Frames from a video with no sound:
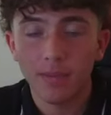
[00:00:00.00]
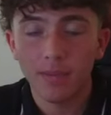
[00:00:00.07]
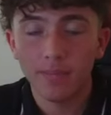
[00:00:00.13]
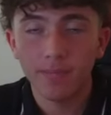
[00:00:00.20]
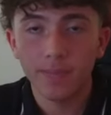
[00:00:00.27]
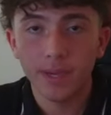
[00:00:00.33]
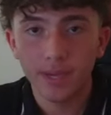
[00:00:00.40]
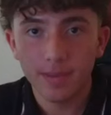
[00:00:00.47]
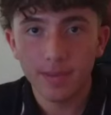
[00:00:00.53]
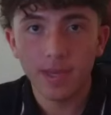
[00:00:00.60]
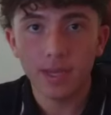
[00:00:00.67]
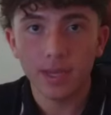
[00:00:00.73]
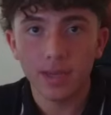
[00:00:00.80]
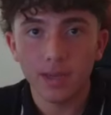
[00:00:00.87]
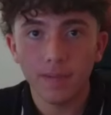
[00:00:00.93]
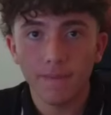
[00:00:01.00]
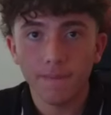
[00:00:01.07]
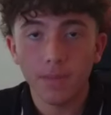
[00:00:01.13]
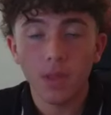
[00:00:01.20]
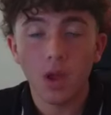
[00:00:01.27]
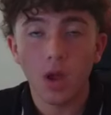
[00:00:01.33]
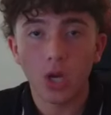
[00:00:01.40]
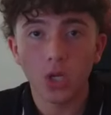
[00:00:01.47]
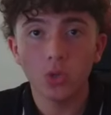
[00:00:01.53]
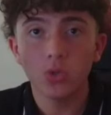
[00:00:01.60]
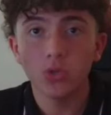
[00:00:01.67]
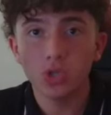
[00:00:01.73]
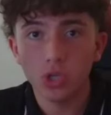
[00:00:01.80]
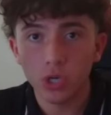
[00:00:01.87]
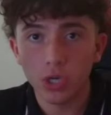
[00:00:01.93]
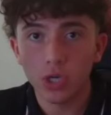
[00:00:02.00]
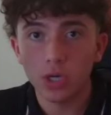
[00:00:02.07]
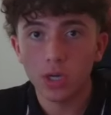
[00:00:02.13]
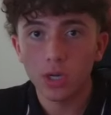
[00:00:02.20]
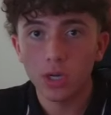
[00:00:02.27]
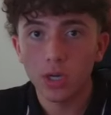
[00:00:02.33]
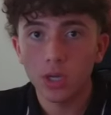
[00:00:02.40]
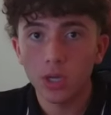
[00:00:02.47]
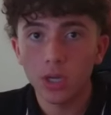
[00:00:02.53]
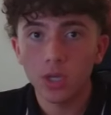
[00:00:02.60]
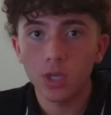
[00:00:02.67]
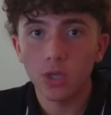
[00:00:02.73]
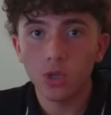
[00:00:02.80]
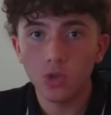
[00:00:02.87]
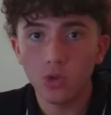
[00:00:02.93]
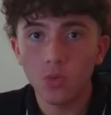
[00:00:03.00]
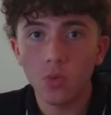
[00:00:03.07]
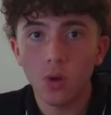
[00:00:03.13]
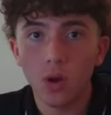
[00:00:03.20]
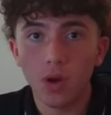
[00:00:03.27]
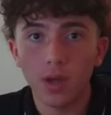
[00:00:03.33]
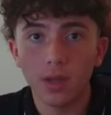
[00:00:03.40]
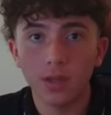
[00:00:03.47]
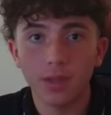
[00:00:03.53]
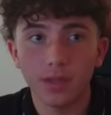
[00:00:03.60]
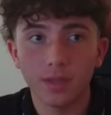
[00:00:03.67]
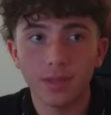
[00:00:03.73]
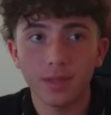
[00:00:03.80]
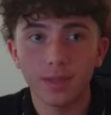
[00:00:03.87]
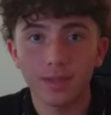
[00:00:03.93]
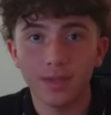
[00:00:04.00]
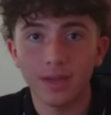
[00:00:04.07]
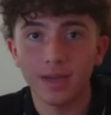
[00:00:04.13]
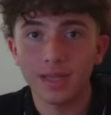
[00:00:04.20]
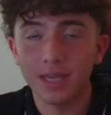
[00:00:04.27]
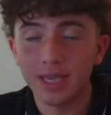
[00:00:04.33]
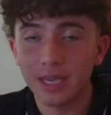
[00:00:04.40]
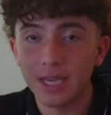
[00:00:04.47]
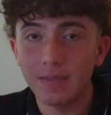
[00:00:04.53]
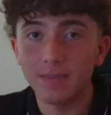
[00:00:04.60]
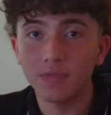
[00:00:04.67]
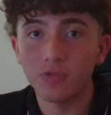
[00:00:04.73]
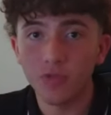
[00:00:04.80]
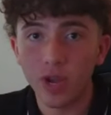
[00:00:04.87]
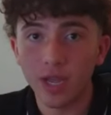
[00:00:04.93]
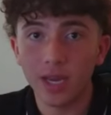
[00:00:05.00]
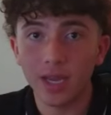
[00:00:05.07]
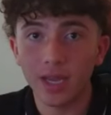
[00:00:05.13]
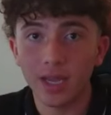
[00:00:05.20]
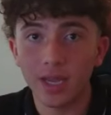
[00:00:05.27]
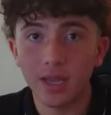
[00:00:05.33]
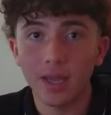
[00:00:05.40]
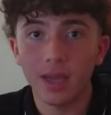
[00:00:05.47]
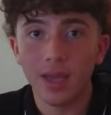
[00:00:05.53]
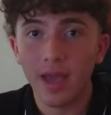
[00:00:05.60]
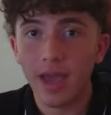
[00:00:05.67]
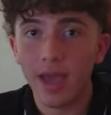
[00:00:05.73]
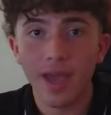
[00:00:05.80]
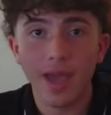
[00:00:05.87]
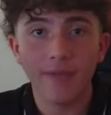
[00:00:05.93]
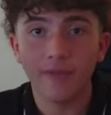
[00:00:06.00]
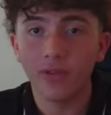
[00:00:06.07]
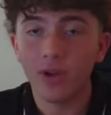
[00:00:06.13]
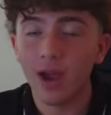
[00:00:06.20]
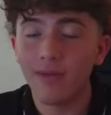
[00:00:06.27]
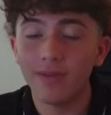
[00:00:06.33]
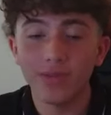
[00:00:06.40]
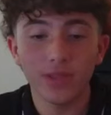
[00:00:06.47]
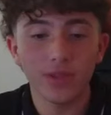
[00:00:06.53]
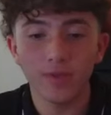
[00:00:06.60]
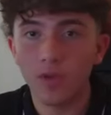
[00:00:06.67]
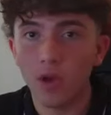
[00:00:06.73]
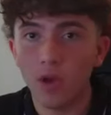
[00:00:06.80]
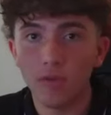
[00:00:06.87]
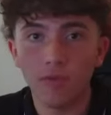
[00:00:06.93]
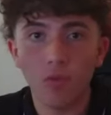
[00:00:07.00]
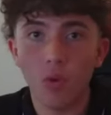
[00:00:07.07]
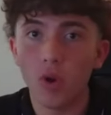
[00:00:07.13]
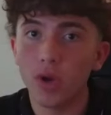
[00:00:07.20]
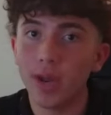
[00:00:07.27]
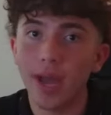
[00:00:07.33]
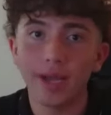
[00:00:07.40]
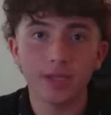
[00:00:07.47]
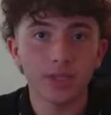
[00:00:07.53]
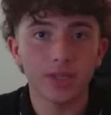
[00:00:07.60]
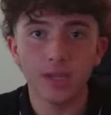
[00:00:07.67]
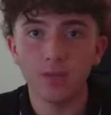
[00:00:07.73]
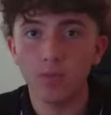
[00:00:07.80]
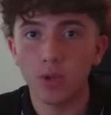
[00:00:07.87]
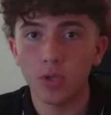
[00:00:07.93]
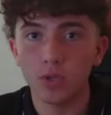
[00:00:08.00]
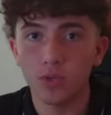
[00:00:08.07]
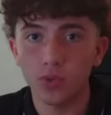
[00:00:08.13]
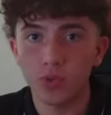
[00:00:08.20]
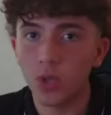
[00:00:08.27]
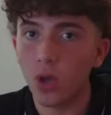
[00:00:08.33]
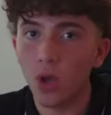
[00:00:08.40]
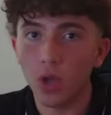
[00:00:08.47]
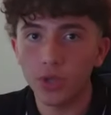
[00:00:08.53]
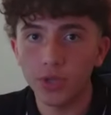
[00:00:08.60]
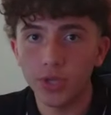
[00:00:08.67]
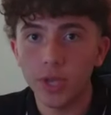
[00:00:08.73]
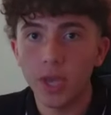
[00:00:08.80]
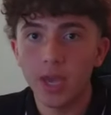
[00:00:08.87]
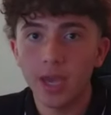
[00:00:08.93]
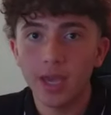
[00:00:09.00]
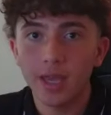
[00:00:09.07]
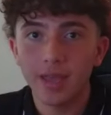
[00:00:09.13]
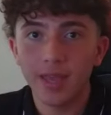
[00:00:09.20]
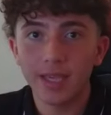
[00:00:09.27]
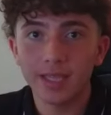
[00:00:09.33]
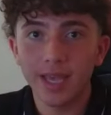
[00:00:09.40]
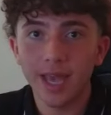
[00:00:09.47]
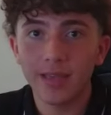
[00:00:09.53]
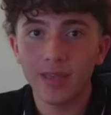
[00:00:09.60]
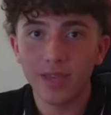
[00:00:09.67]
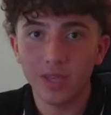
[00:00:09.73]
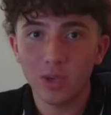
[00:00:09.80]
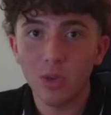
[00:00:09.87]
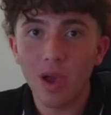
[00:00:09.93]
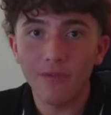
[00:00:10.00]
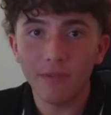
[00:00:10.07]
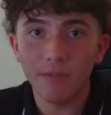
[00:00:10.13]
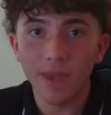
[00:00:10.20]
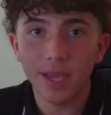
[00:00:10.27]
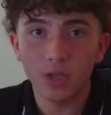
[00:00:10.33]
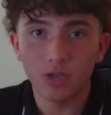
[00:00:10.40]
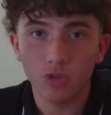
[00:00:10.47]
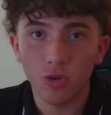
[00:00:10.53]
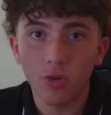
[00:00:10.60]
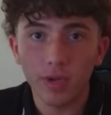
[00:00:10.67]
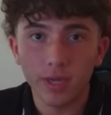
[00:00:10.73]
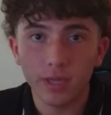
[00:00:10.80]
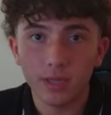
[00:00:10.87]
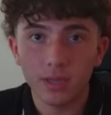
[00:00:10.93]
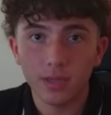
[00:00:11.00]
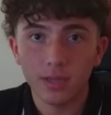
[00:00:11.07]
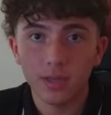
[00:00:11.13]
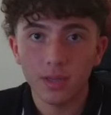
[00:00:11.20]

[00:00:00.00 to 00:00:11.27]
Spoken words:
PB, are you sure you want to keep trading after everything you've gone for? You're not seeing much results. They said, like, you have to make a choice